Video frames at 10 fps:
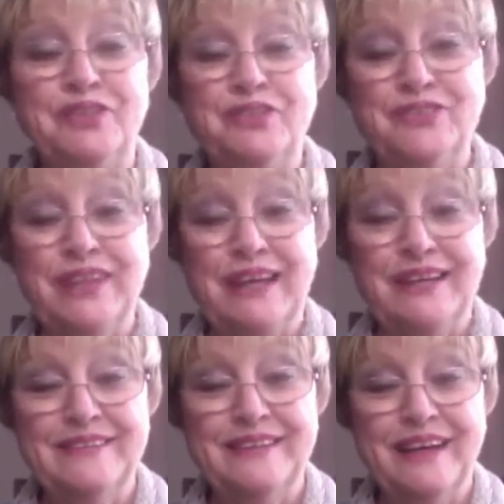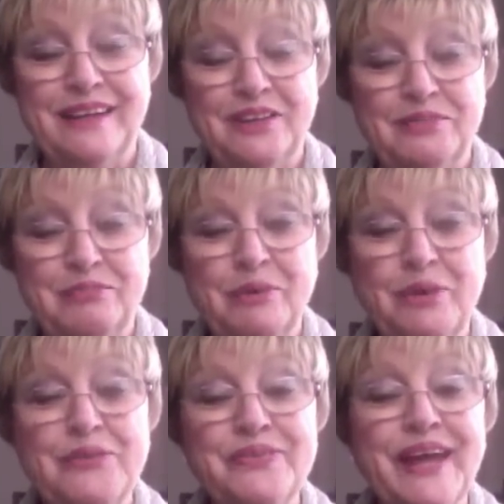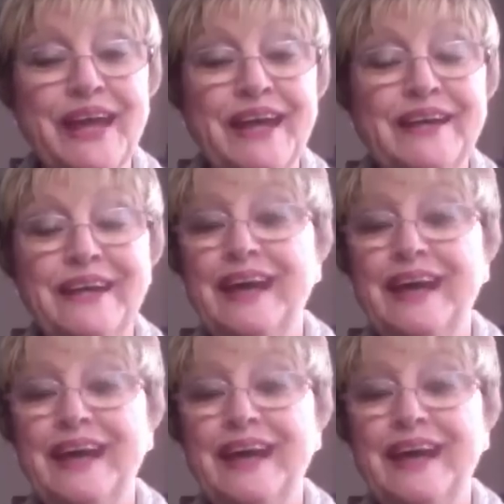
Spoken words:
today is Anna's birthday,